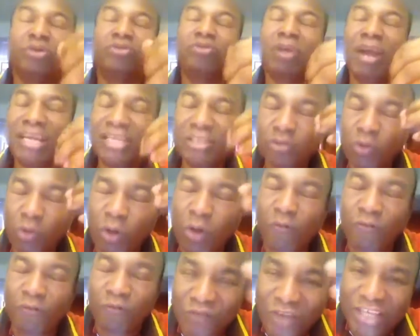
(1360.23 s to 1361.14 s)
trying to
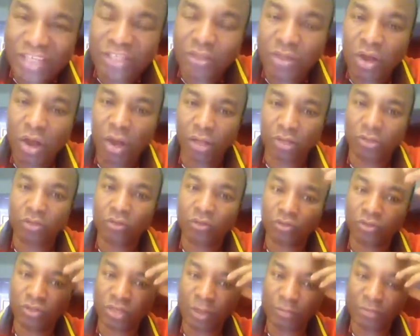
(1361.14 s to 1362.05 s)
convince God to
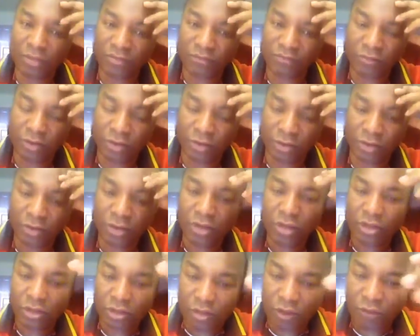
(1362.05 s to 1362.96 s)
do something for you.
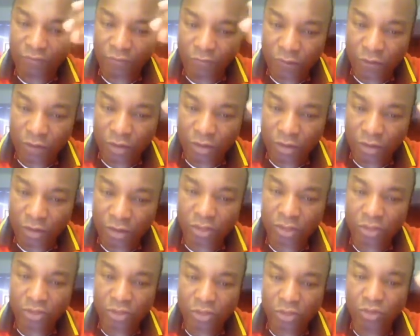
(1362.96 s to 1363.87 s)
Your focus
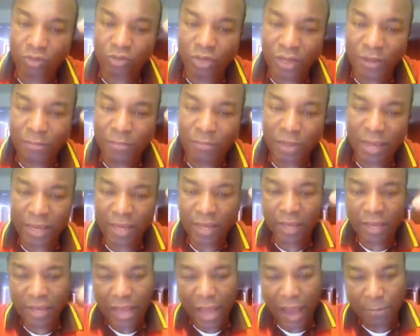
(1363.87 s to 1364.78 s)
shouldn't
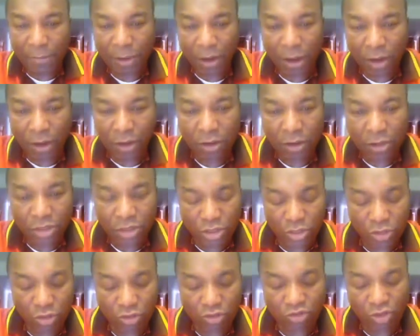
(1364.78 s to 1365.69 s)
be about,
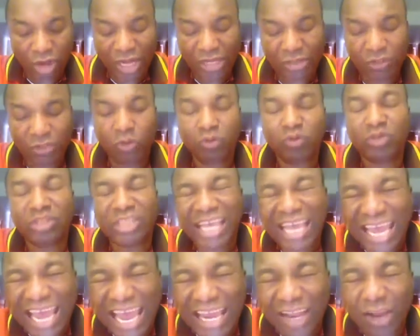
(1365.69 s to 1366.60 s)
trying to
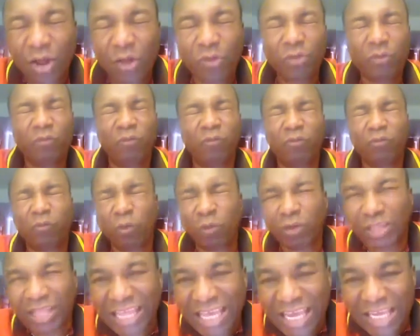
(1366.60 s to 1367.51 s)
say a lot
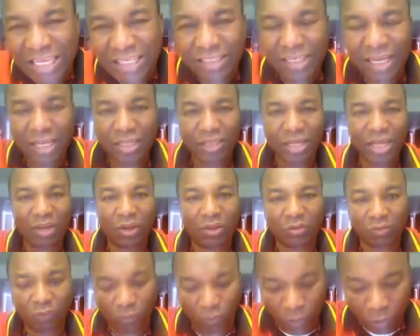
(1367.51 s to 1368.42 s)
of things and a
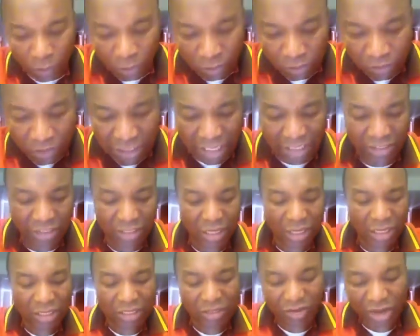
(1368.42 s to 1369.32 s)
lot of words and
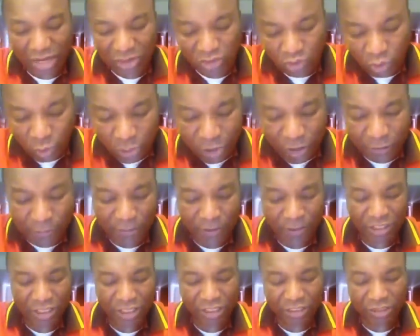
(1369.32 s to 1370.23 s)
trying to be
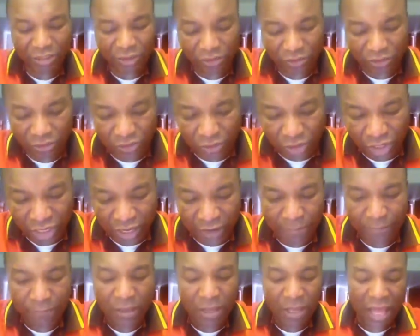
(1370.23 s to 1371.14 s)
repetitious to
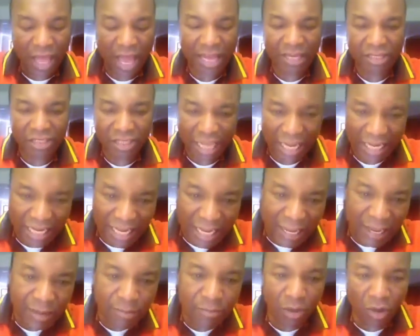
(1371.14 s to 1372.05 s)
him and telling
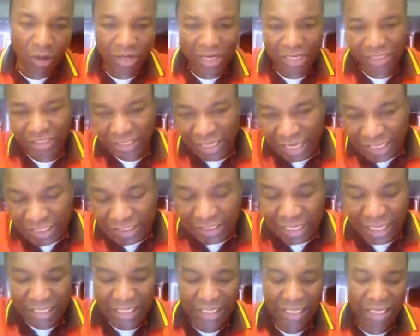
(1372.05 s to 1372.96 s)
him all these things
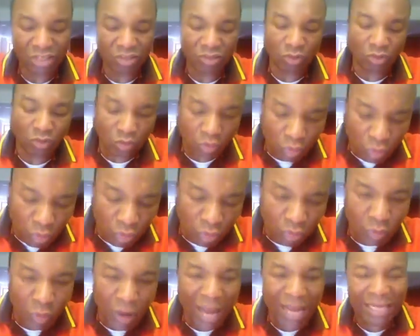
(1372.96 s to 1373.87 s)
that he needs to do,
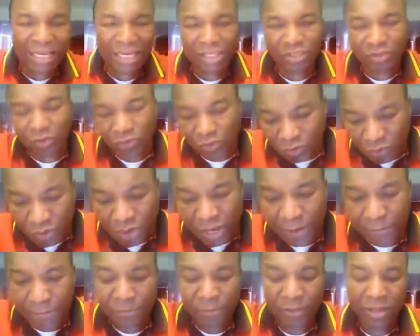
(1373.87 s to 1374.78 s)
why he needs to do
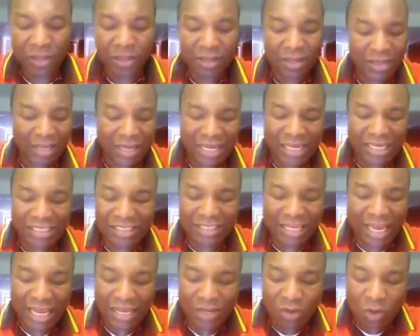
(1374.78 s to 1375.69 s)
them. He's
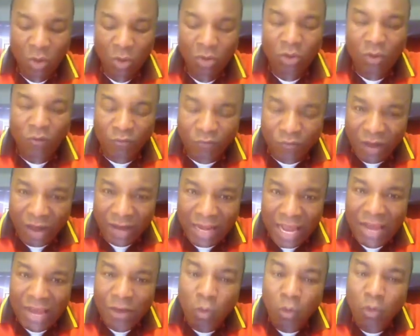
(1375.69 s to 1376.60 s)
saying, no, your
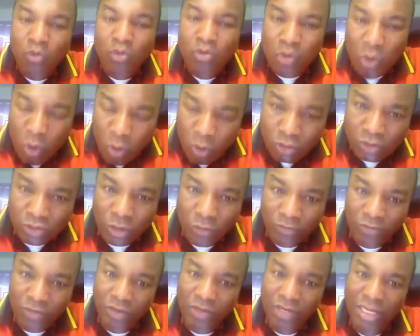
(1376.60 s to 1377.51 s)
Father who knows
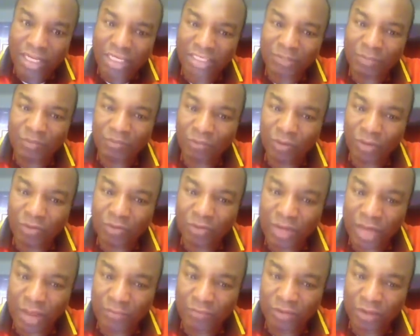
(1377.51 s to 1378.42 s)
of your needs before you
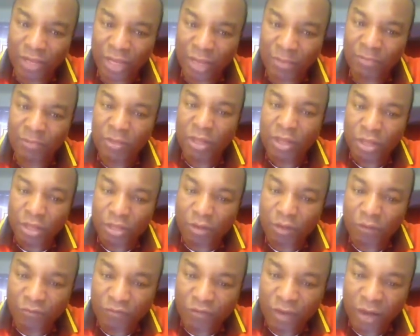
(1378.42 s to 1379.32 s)
came to him.
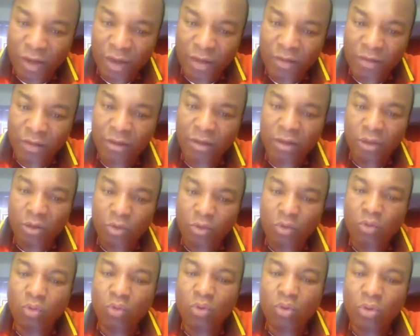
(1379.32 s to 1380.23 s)
Your Father who